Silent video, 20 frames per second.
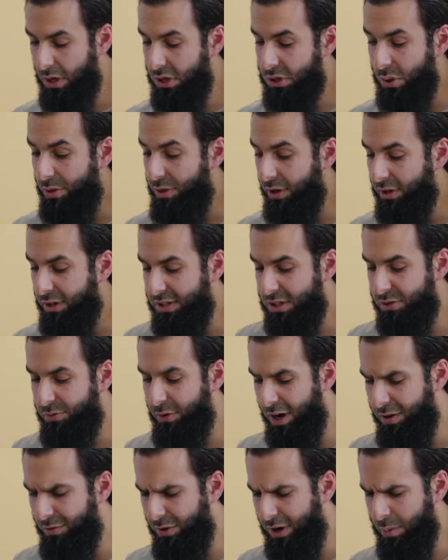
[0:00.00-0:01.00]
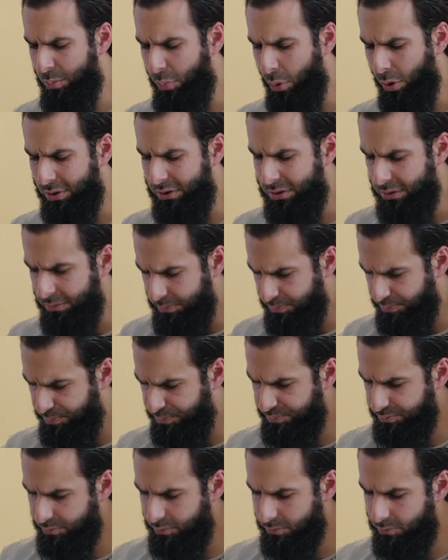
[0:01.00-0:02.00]
So I think this is very, very important
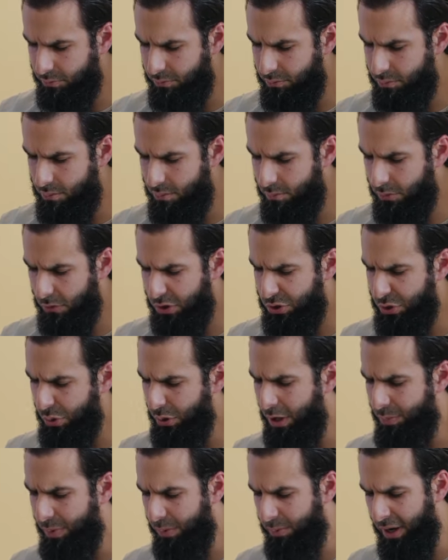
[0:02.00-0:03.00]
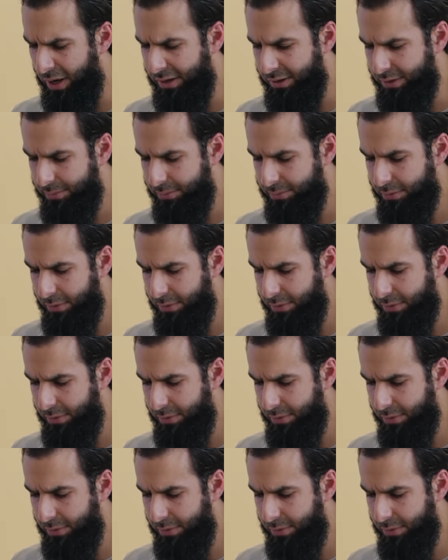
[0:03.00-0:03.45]
to keep in mind.